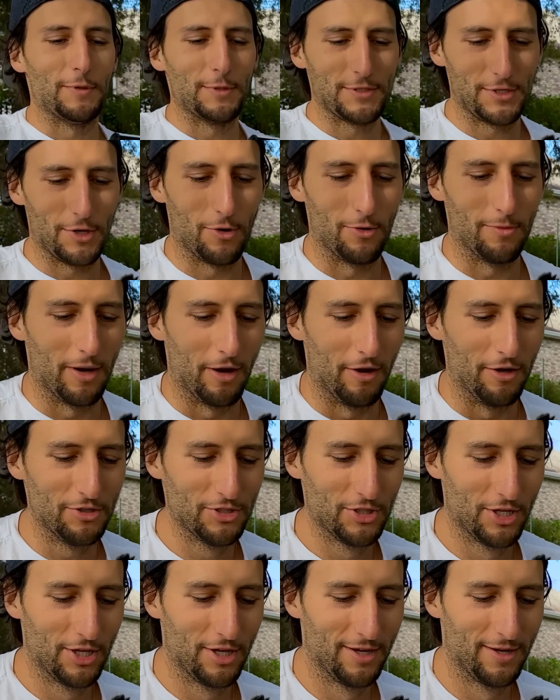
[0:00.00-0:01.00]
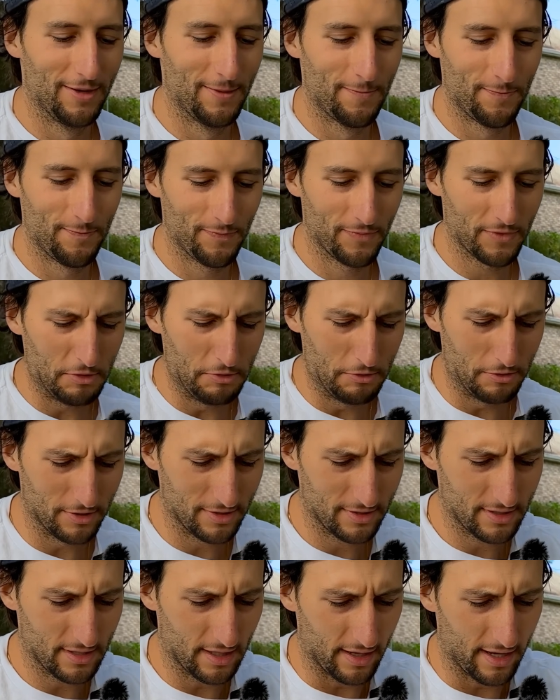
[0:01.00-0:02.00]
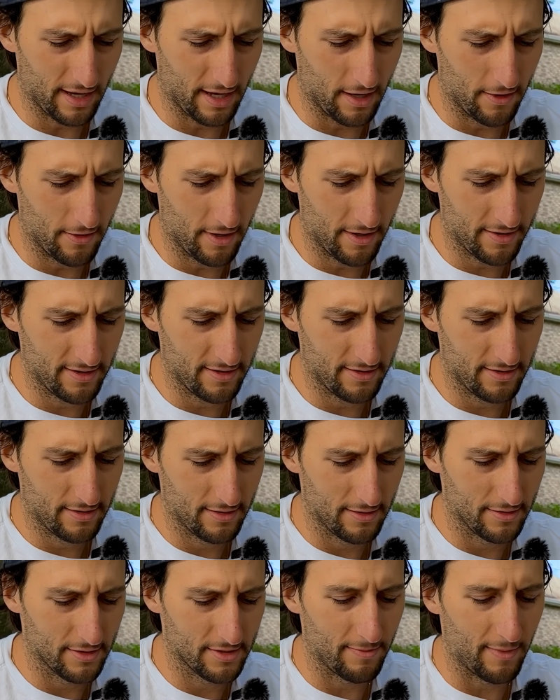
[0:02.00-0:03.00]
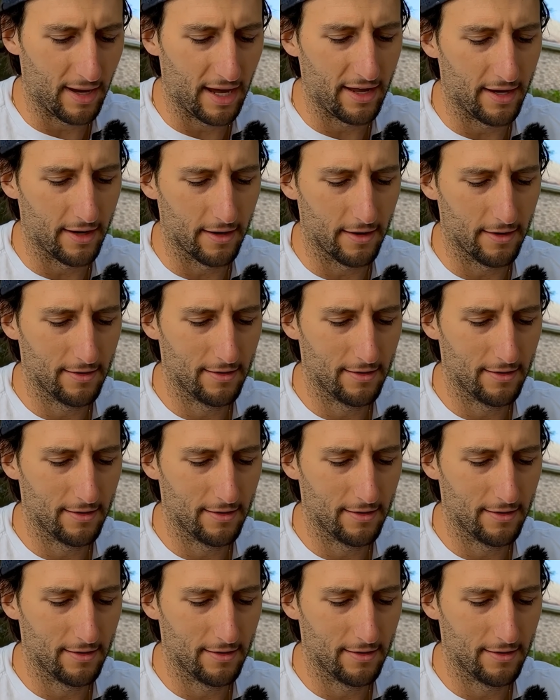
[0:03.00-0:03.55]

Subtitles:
so much. Ooh, it's got a hair on it? That's my hair.